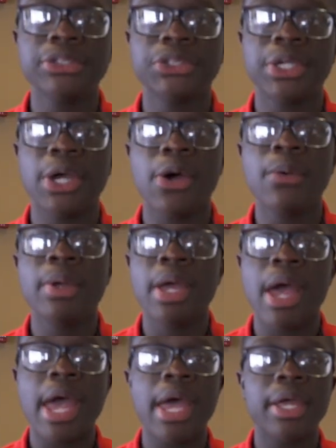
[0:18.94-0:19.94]
years ago,
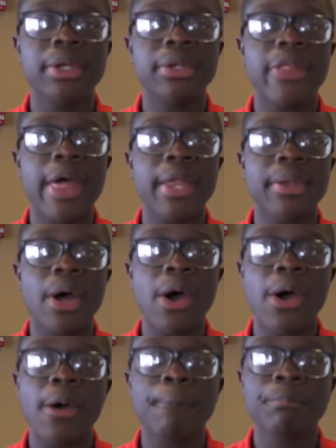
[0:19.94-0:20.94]
and then
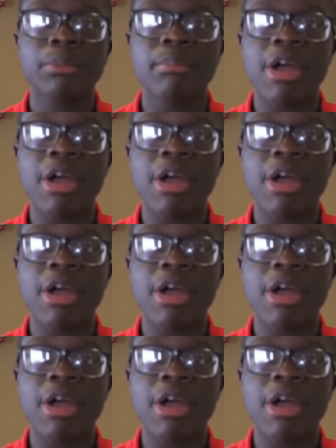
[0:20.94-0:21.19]
uh,